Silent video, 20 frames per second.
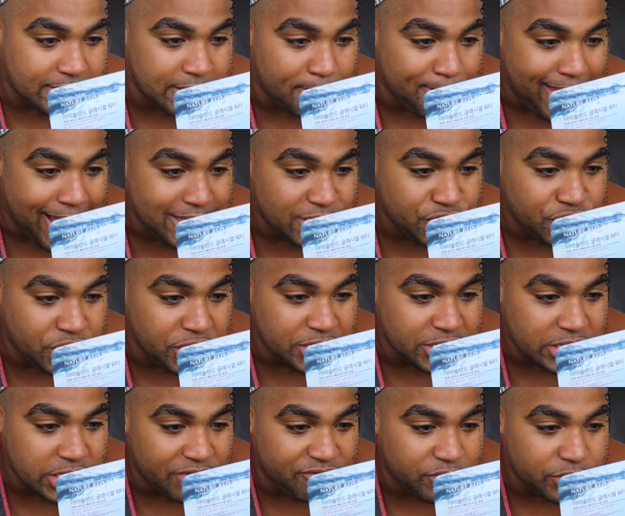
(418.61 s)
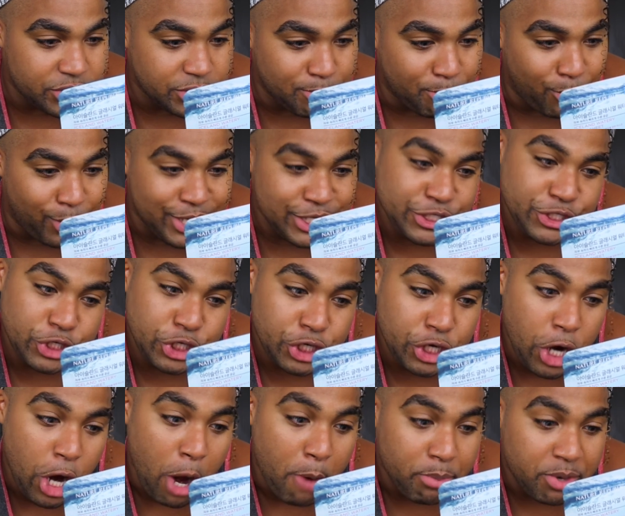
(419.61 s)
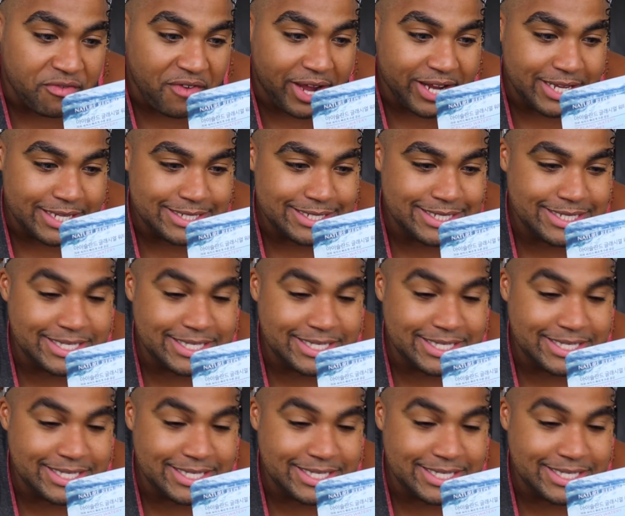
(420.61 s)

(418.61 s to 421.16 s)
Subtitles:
the mask sheet delivers moisture, providing